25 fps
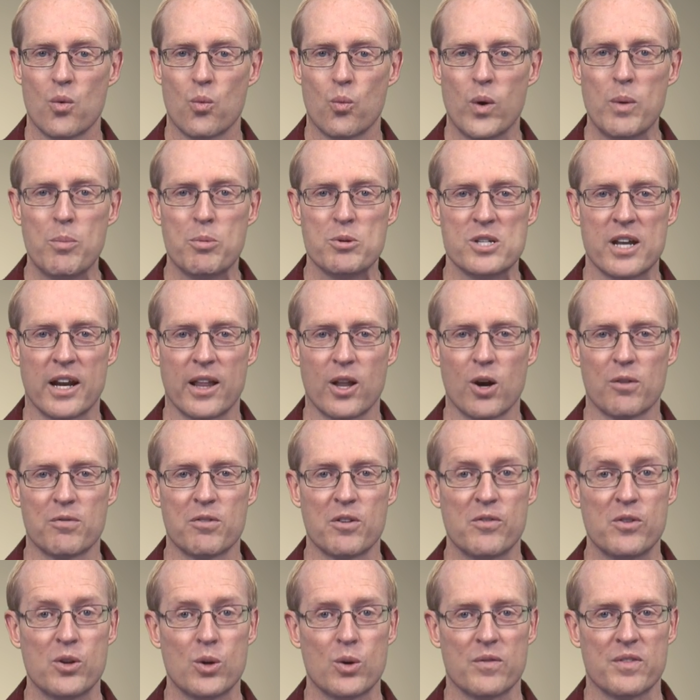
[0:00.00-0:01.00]
we present an
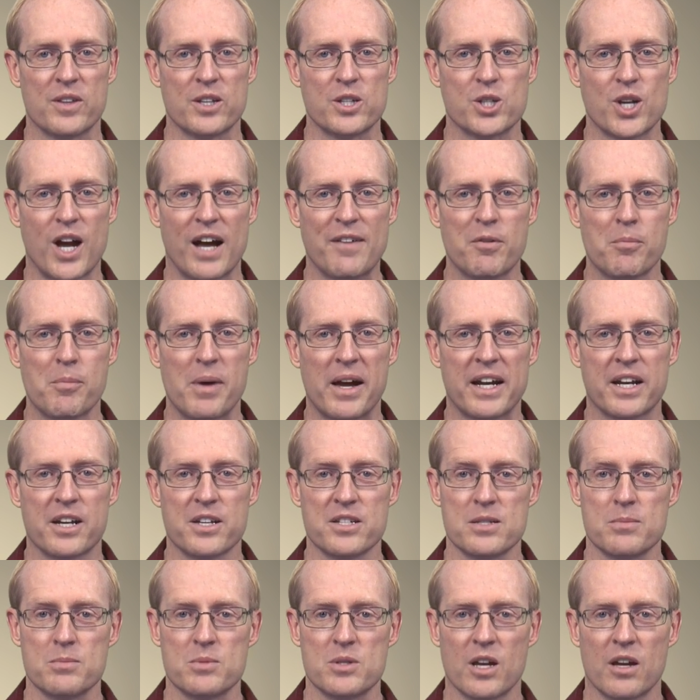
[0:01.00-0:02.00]
overview of the Java
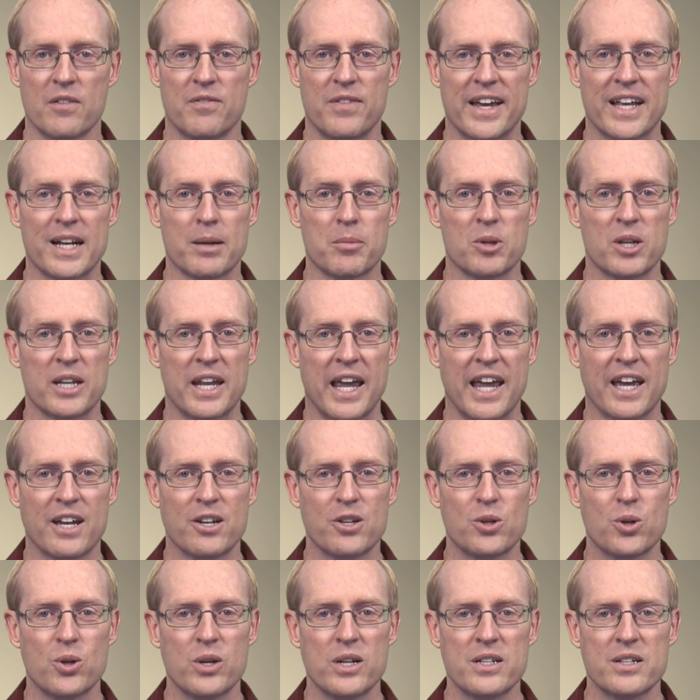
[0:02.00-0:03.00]
mechanisms available in
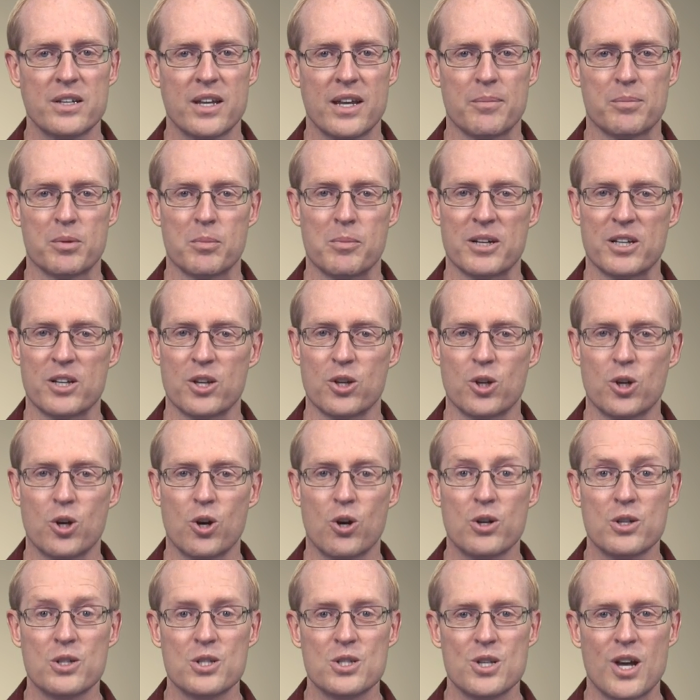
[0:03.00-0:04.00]
Android to implement
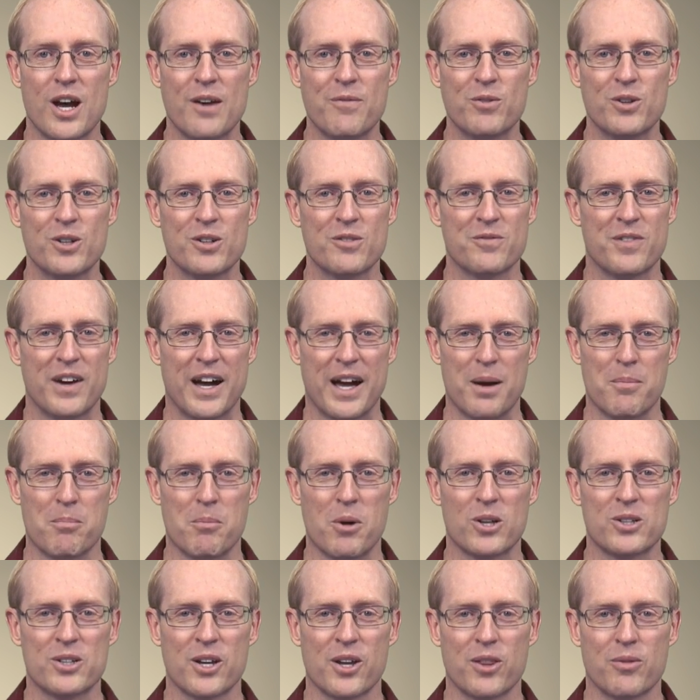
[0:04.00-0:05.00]
concurrent software via
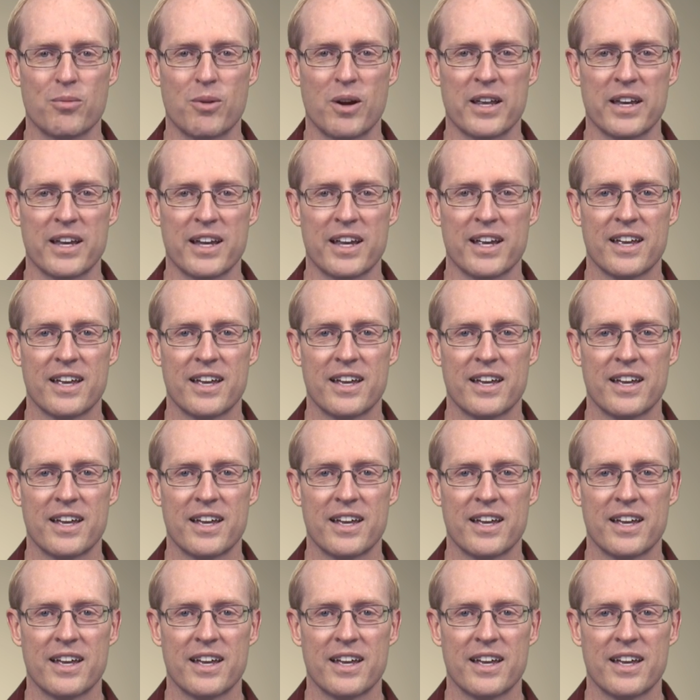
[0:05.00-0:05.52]
multi-threading.